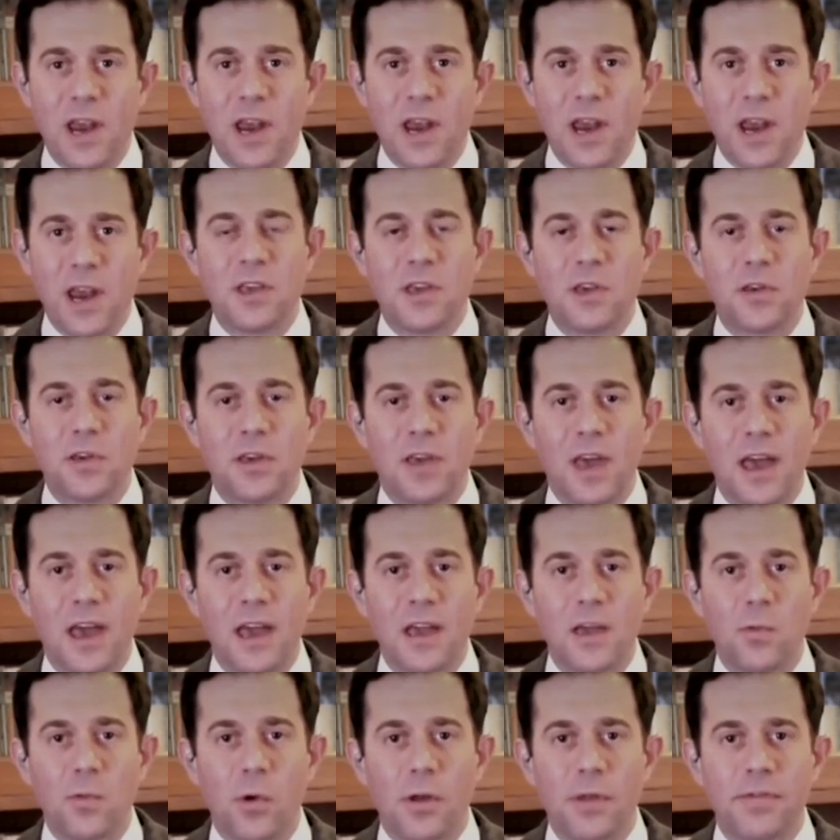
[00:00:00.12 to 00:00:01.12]
in the
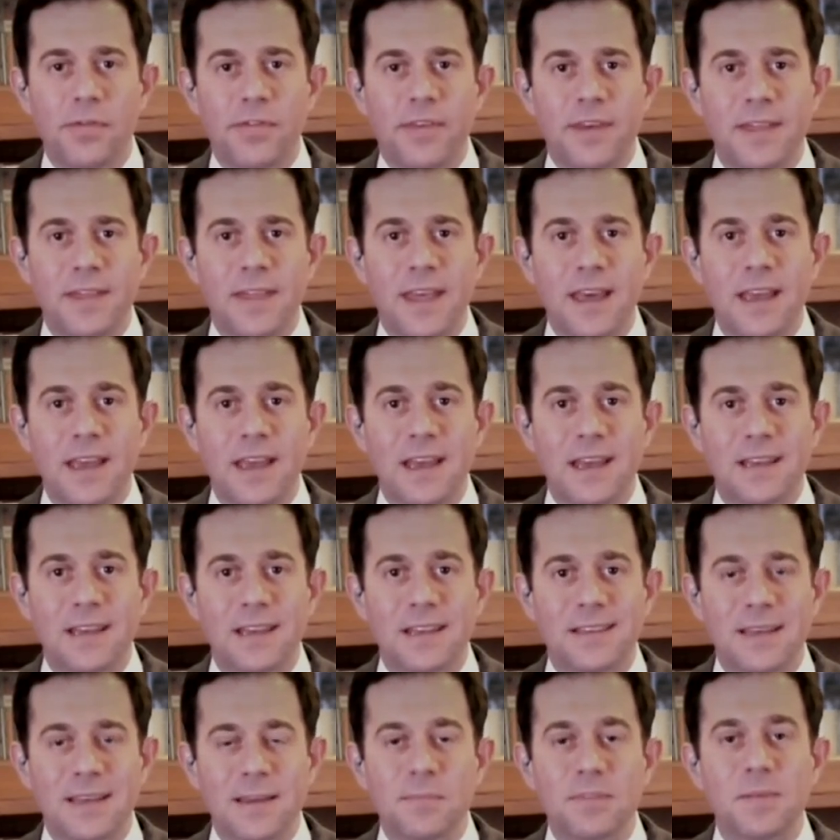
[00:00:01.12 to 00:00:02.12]
UK, one thing they
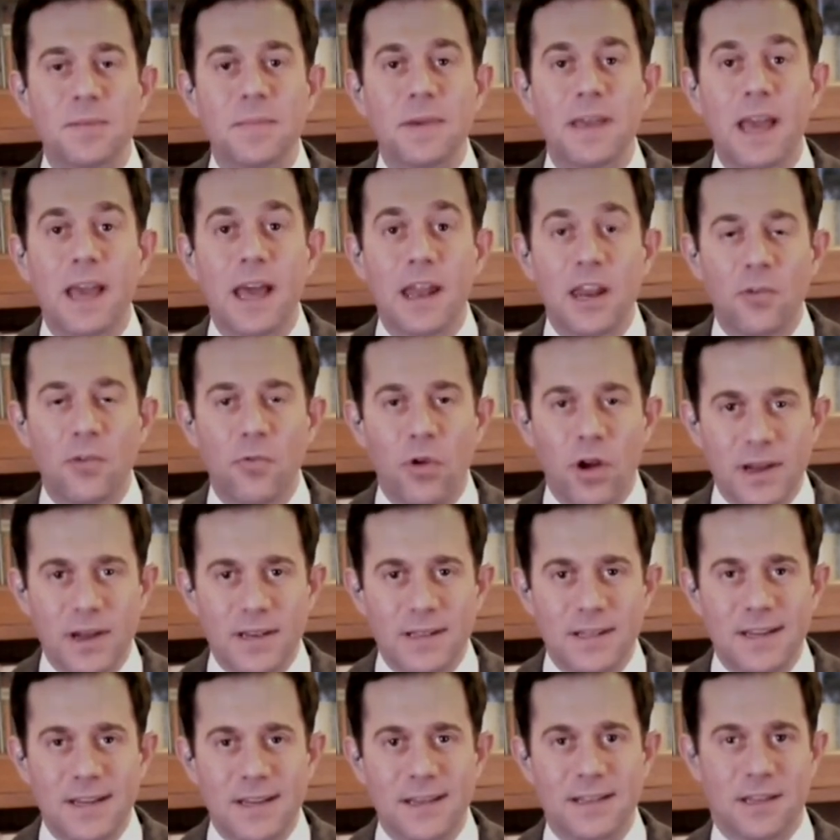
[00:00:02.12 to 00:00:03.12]
seem to be getting
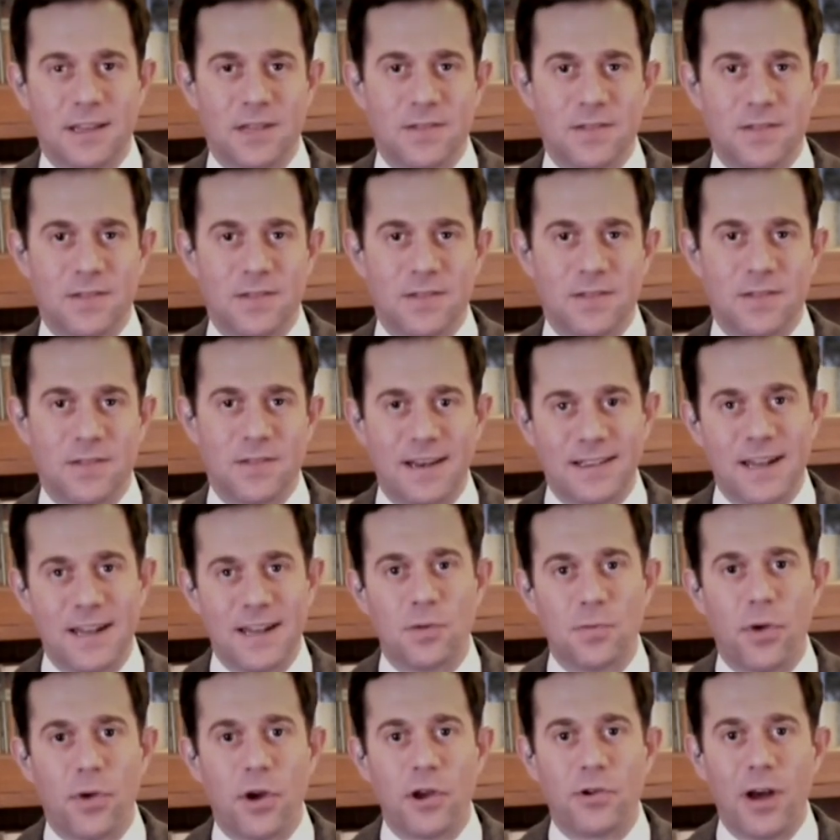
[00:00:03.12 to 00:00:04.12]
right is the
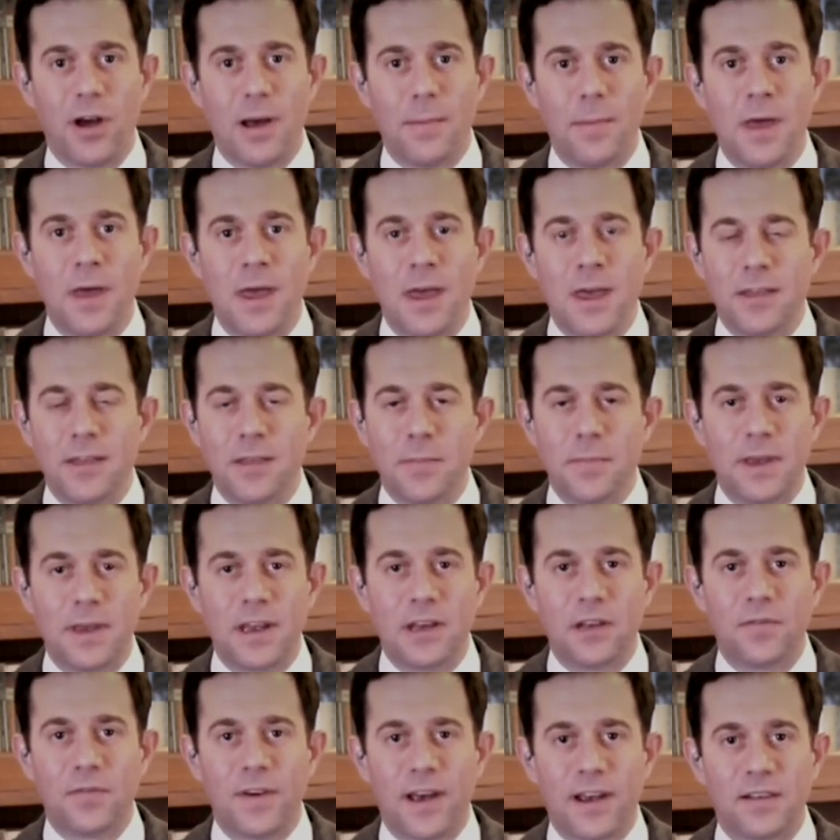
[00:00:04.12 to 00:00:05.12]
vaccination program, the
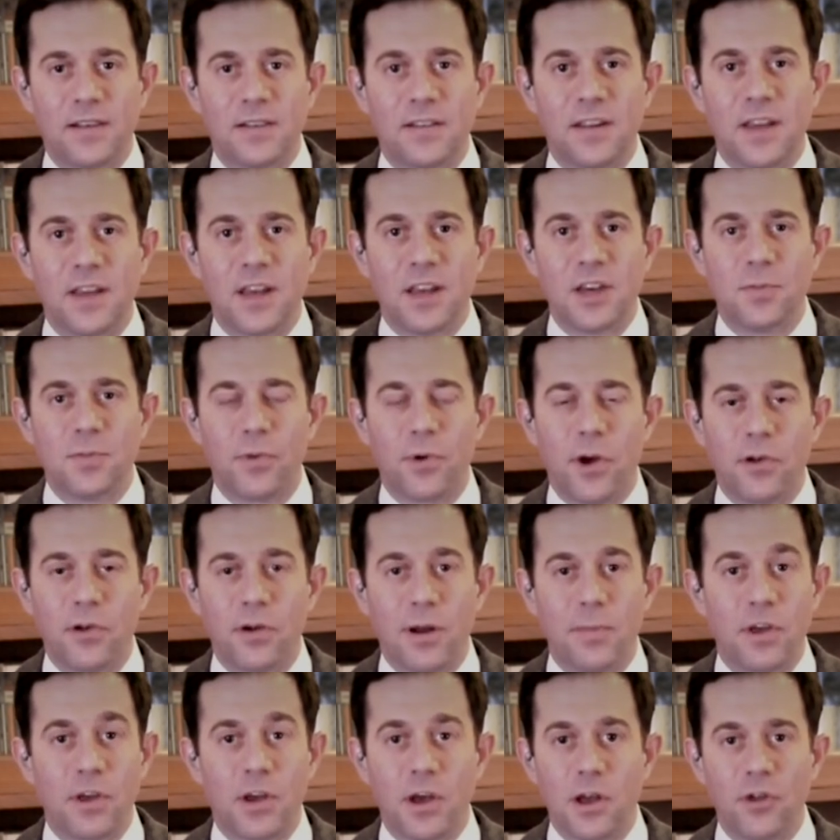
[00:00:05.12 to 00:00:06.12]
biggest vaccination
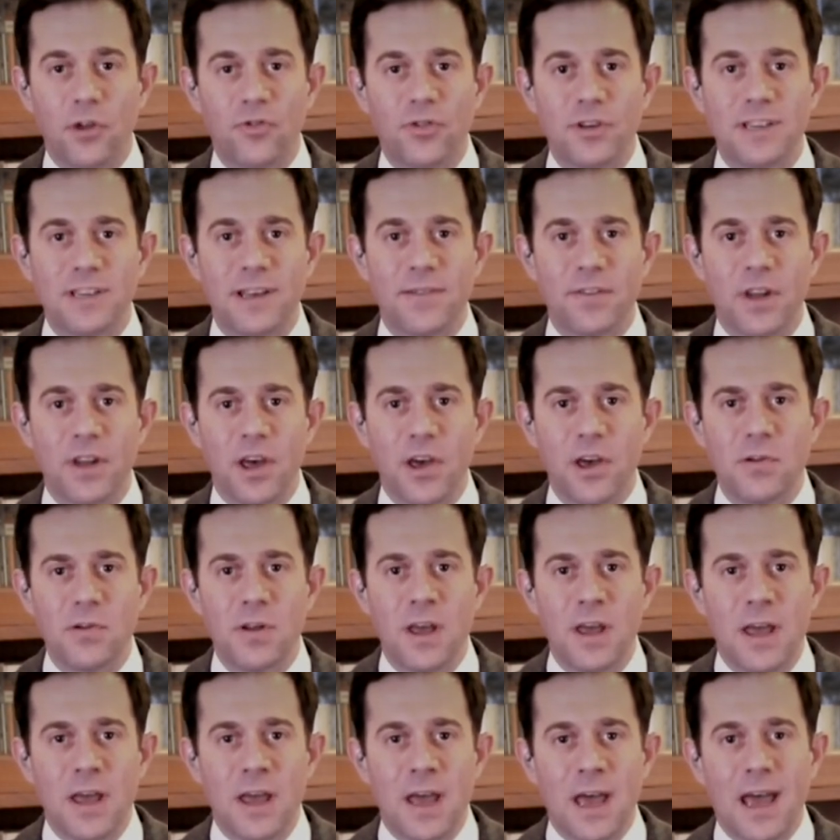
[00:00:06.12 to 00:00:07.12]
program the country's ever
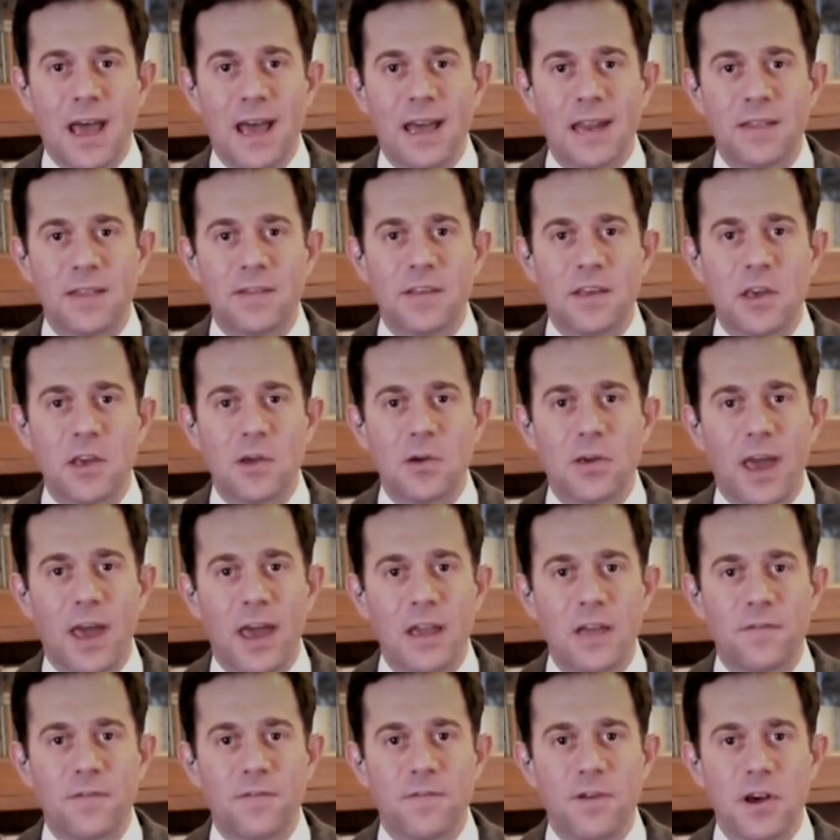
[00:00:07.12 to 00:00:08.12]
known. And in the
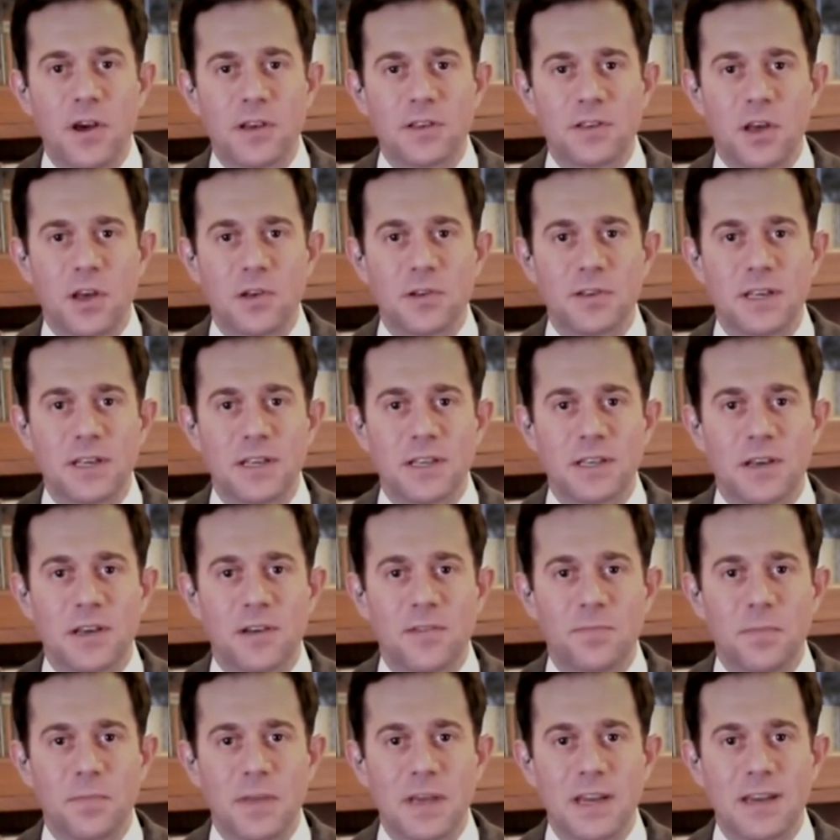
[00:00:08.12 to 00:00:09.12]
UK, first doses
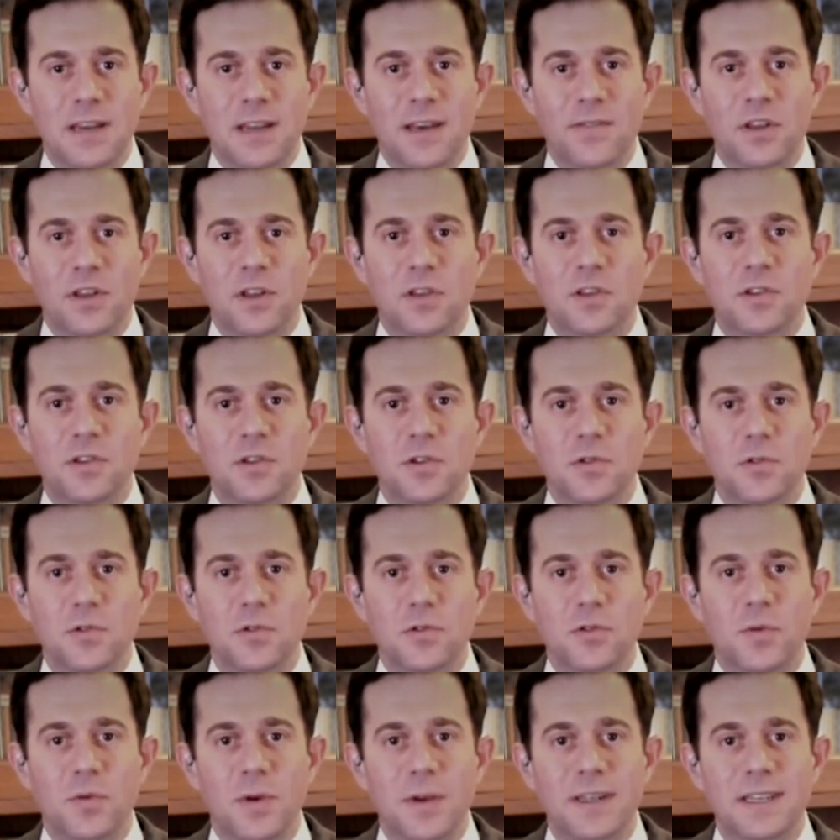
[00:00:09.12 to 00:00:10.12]
have been given
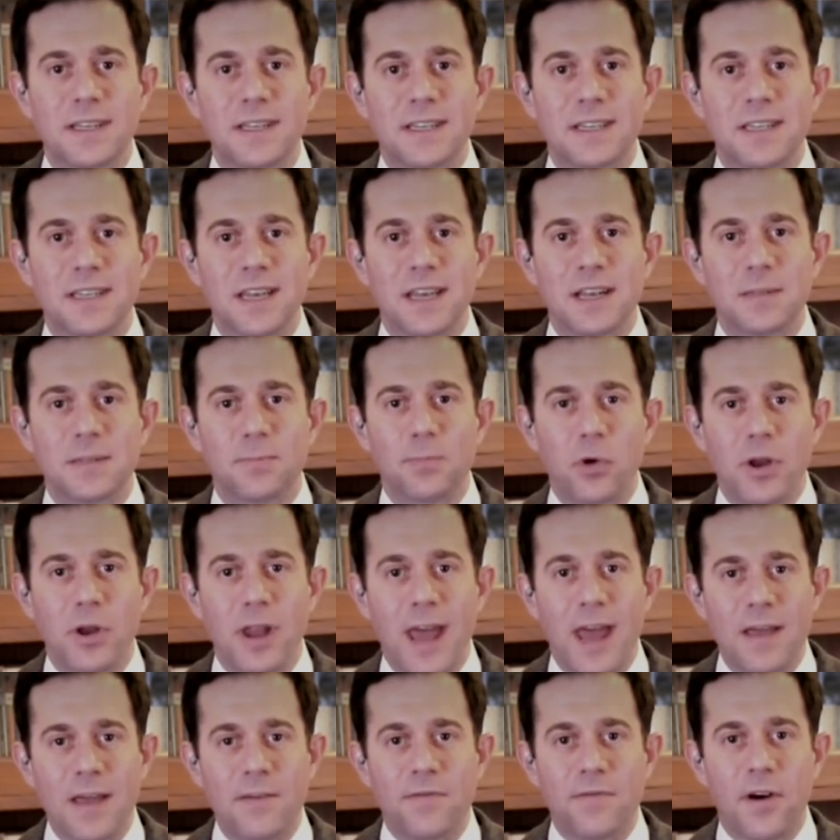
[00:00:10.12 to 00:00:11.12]
to
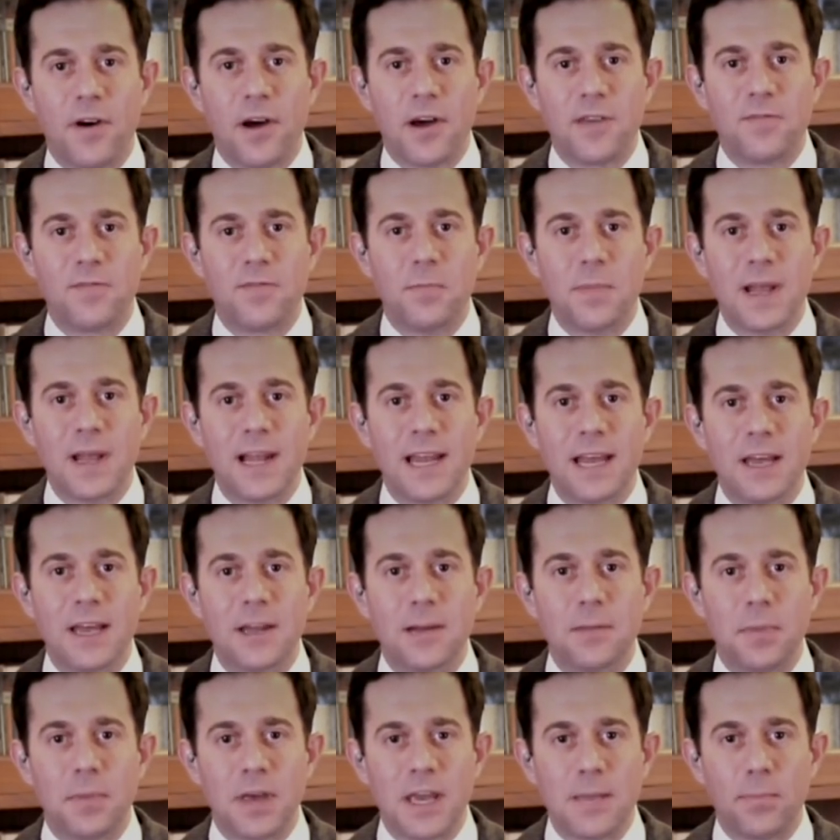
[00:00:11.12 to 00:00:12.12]
26.85
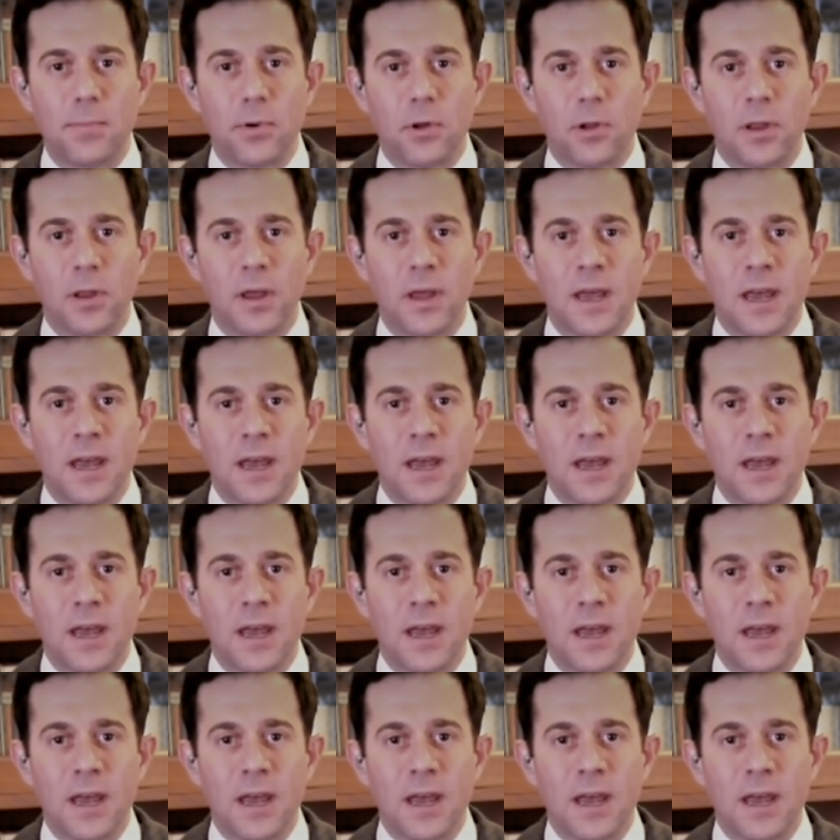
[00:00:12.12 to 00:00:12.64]
million people.